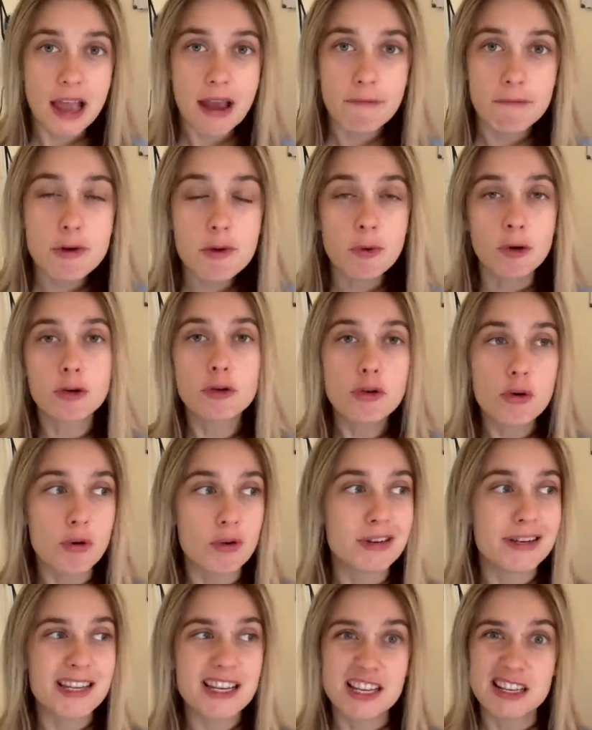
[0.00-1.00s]
Everyone
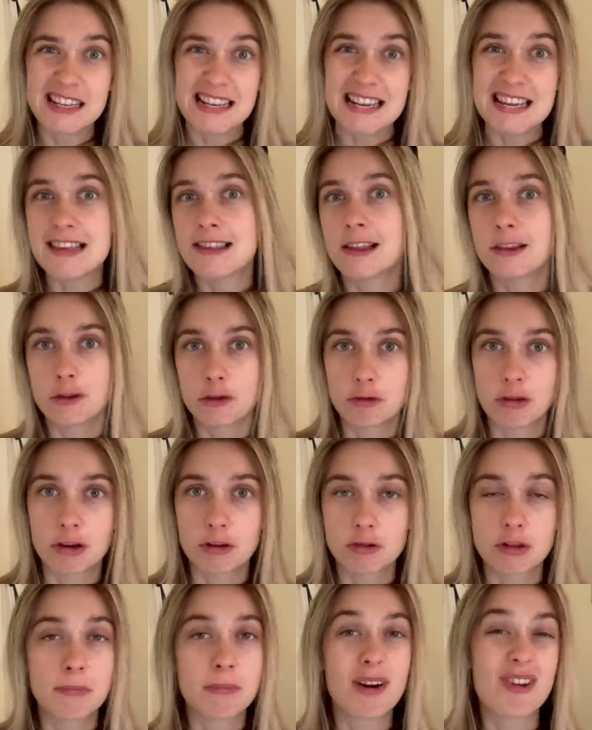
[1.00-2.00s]
good is leaving the
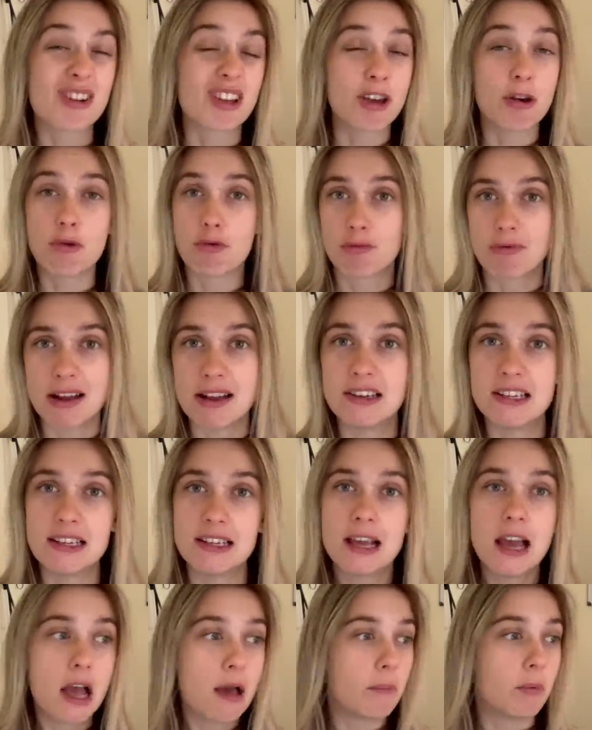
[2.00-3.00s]
transfer market already
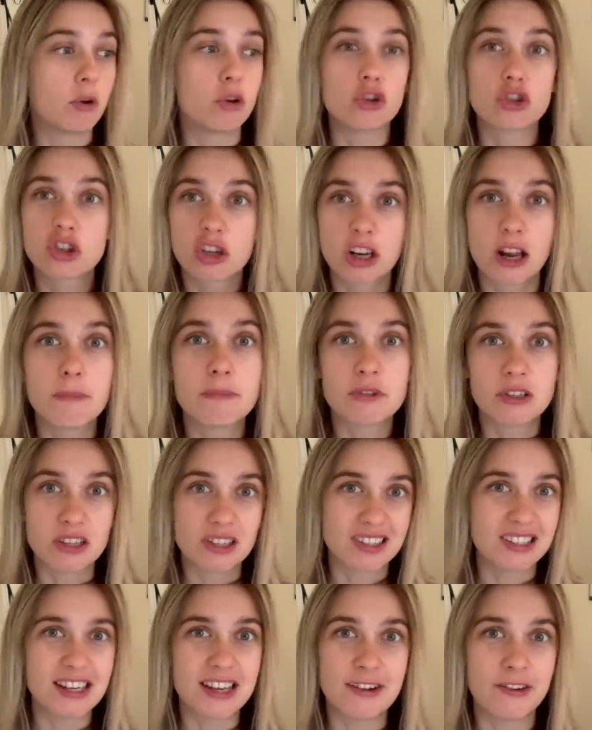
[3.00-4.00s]
because clubs are
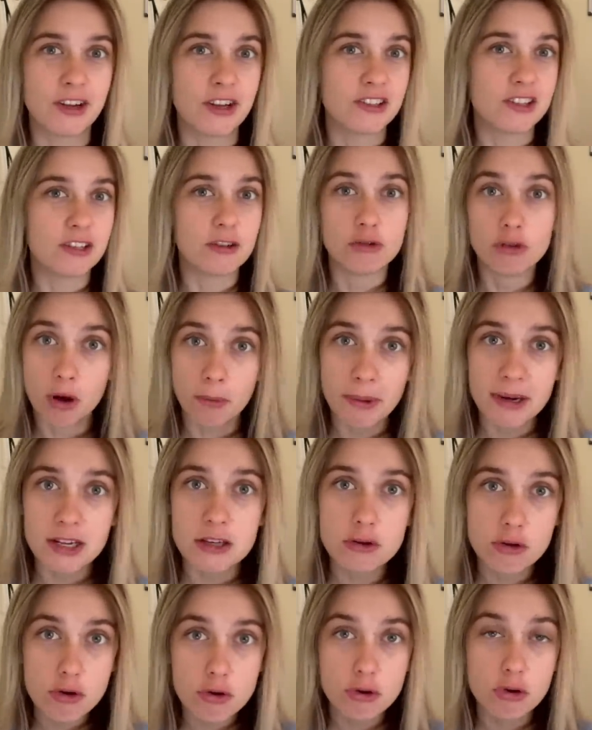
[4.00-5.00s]
serious. There's not many
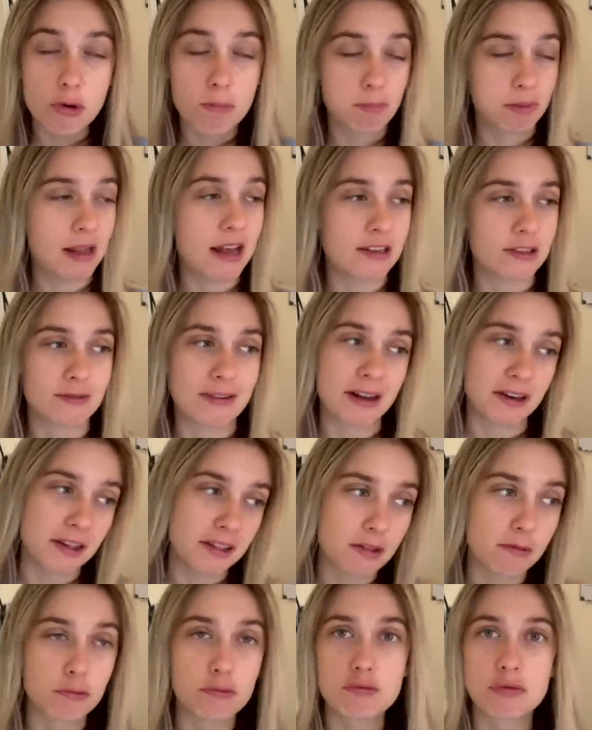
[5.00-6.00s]
good players around and
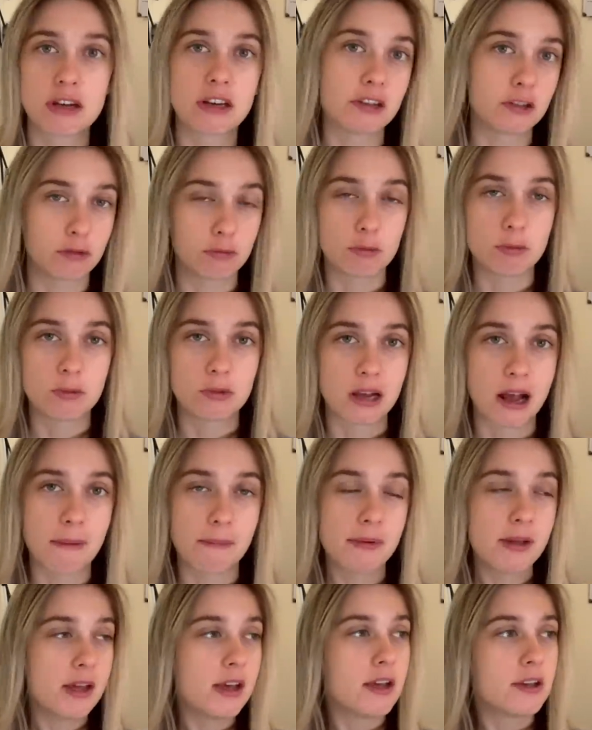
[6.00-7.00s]
they're all getting swooped up.
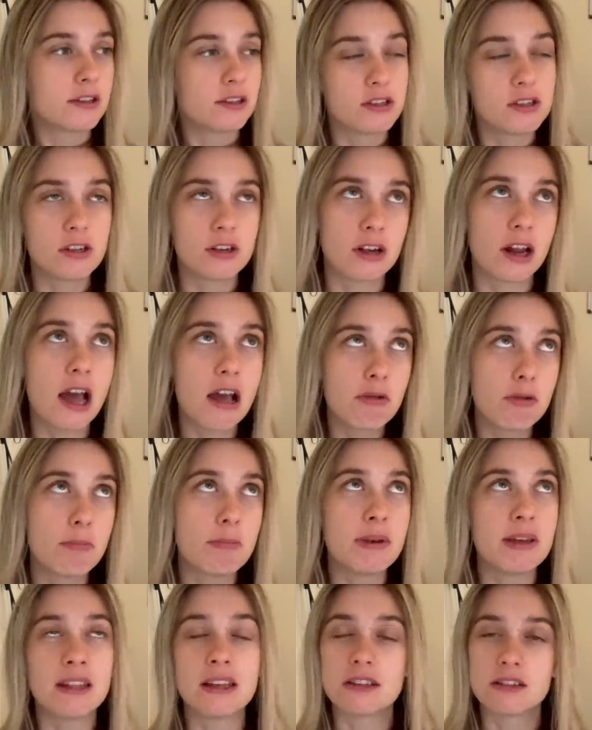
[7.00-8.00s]
So United will
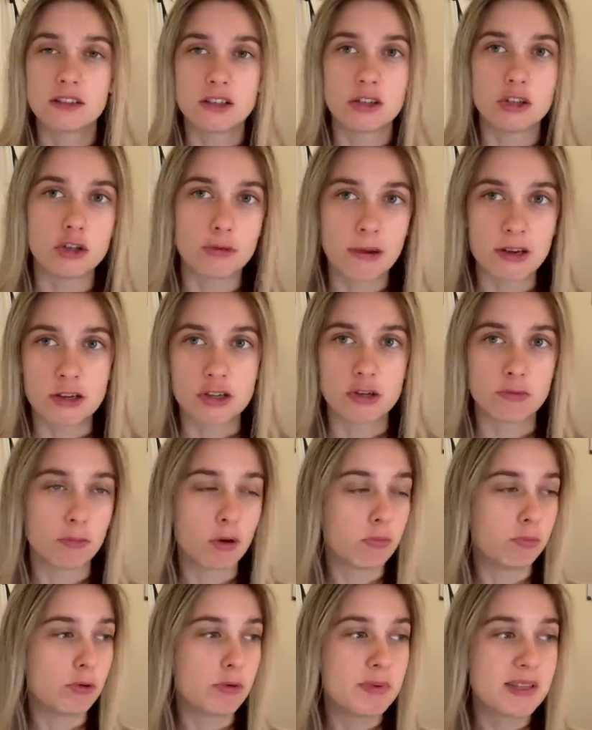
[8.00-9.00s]
be in that situation where
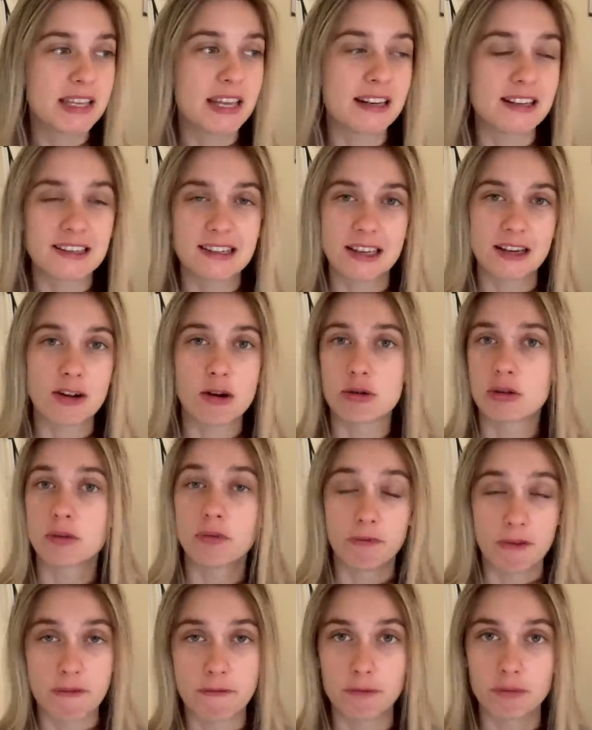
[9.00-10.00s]
we'll be getting Ten Hag's
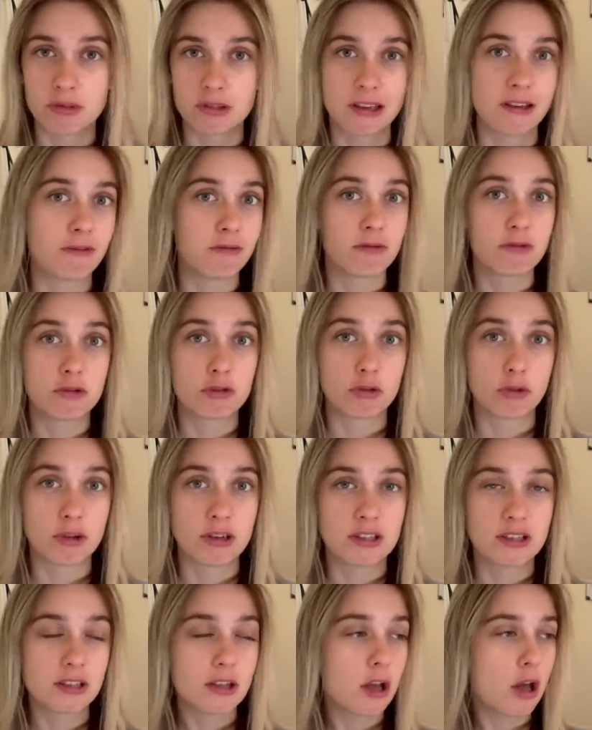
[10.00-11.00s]
fifth or sixth
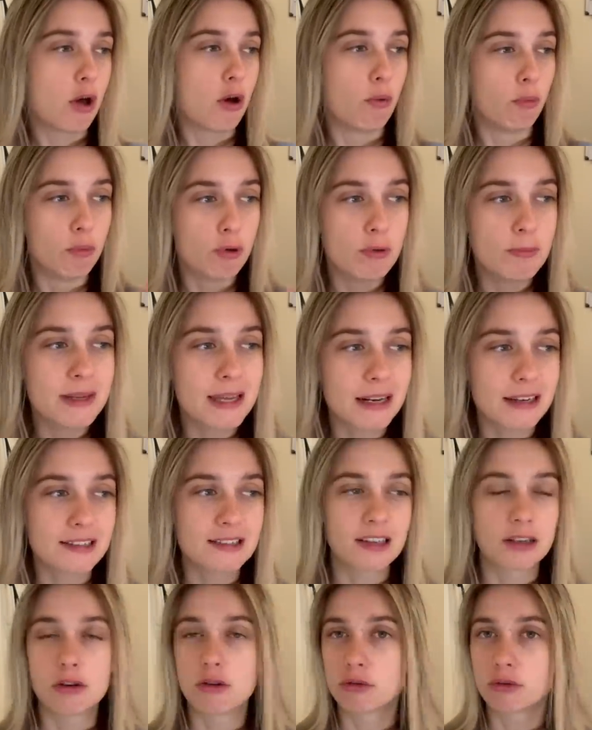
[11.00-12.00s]
choice. We'll be getting
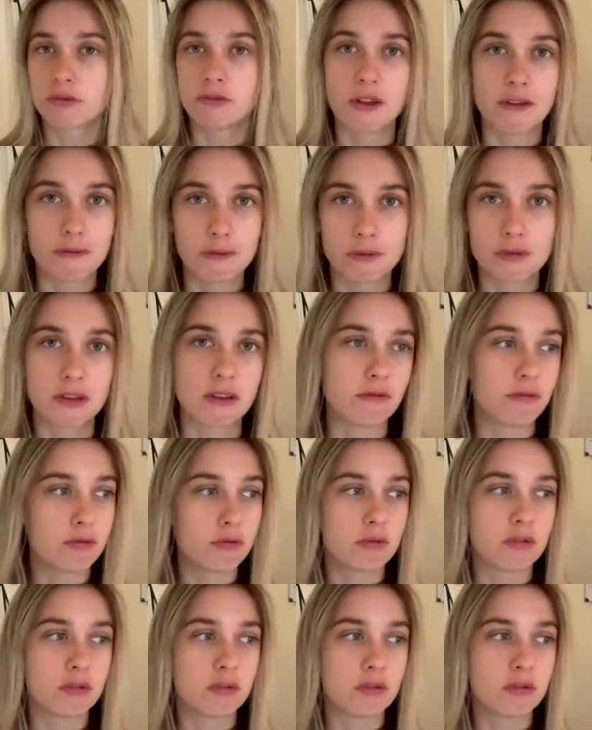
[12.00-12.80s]
Ten Hag's fifth or sixth